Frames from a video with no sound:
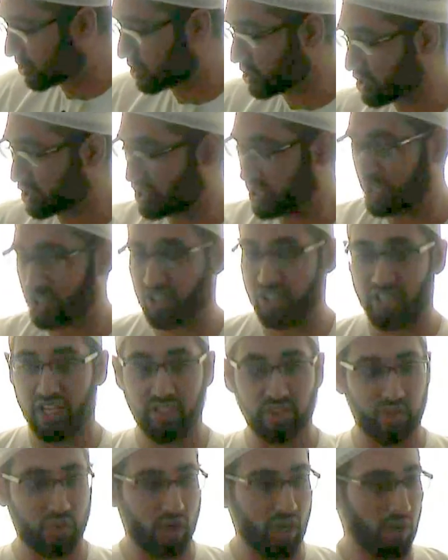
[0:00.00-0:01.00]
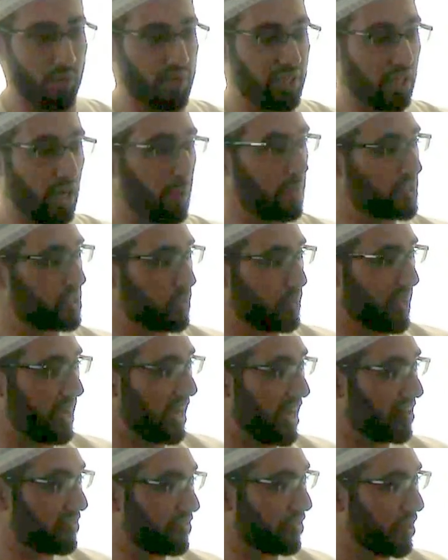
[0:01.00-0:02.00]
sajda in Tarawih. How much do we
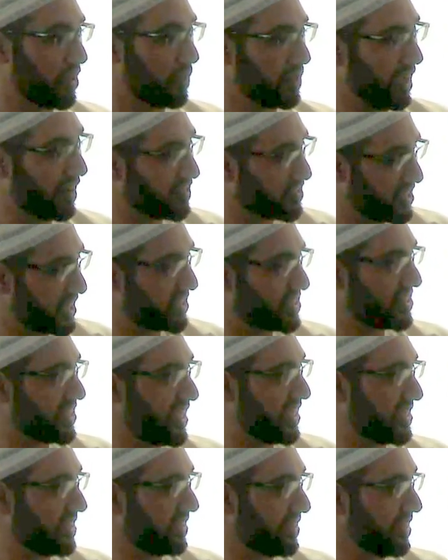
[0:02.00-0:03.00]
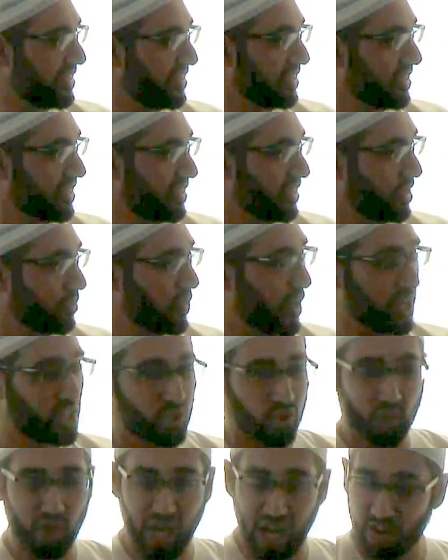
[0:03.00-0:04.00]
have? We have 16. Make
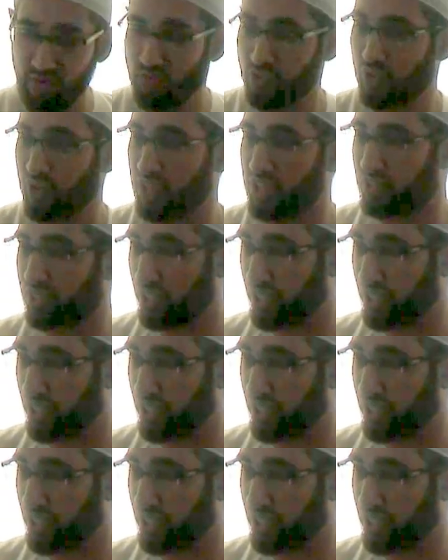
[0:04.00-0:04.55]
sure every